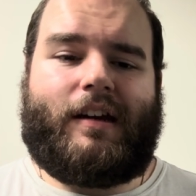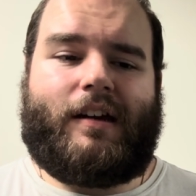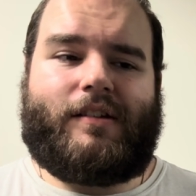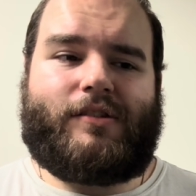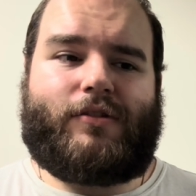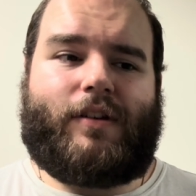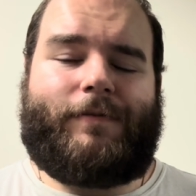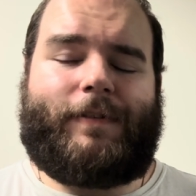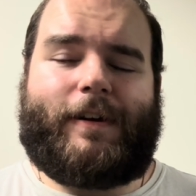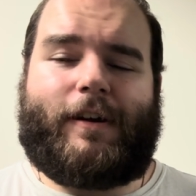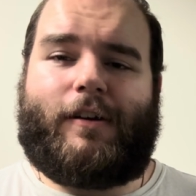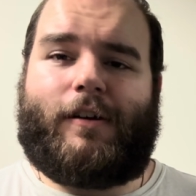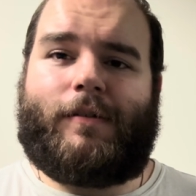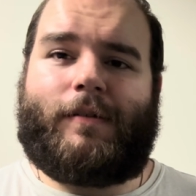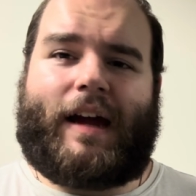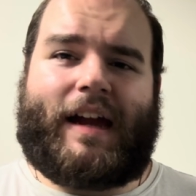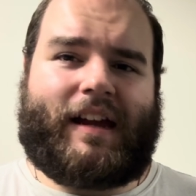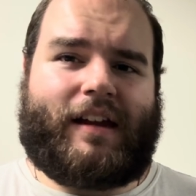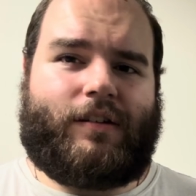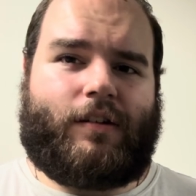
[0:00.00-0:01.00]
So I
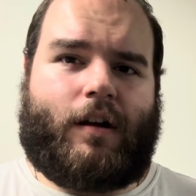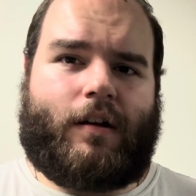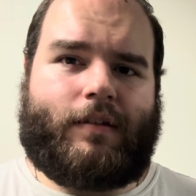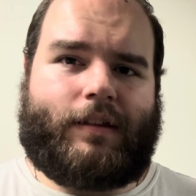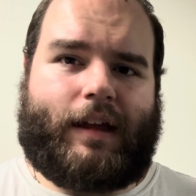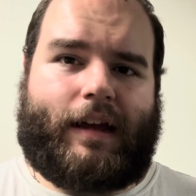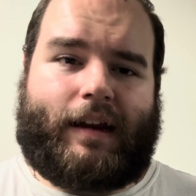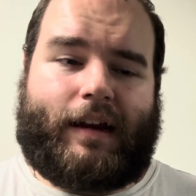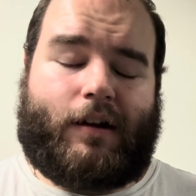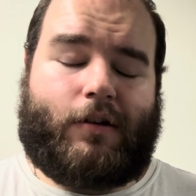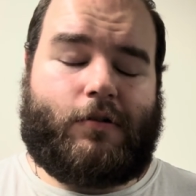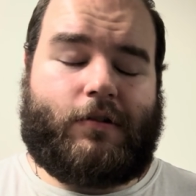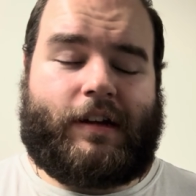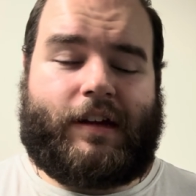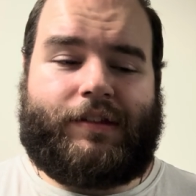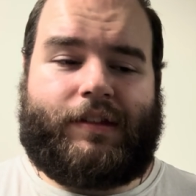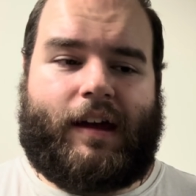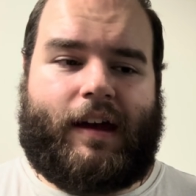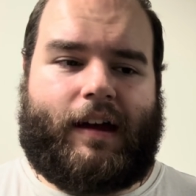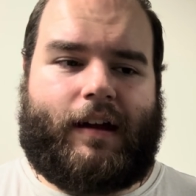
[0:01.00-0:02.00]
figure I can knock that out,
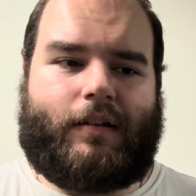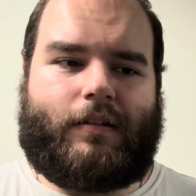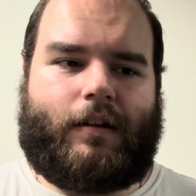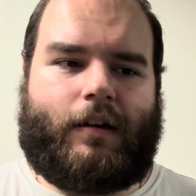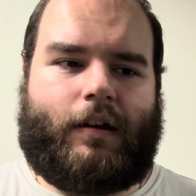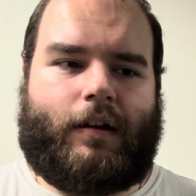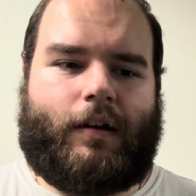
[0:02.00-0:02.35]
get that